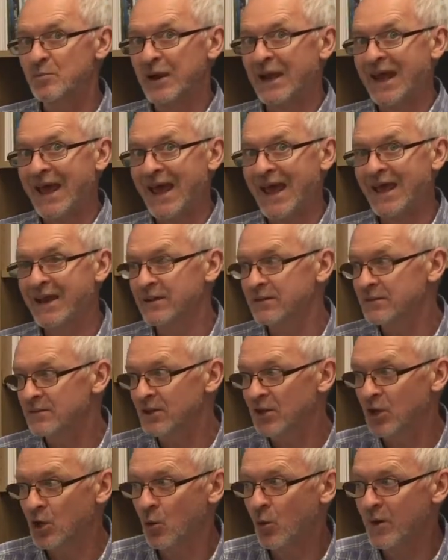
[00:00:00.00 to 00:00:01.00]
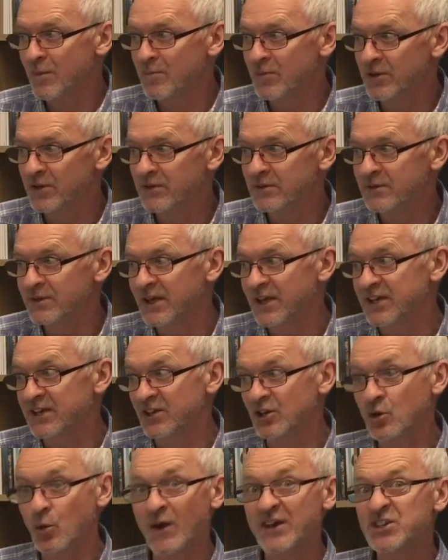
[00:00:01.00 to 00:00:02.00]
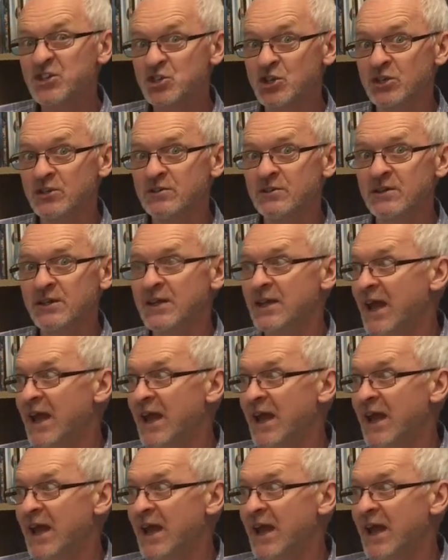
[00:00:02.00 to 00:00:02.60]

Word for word: plan, equipment, and the question.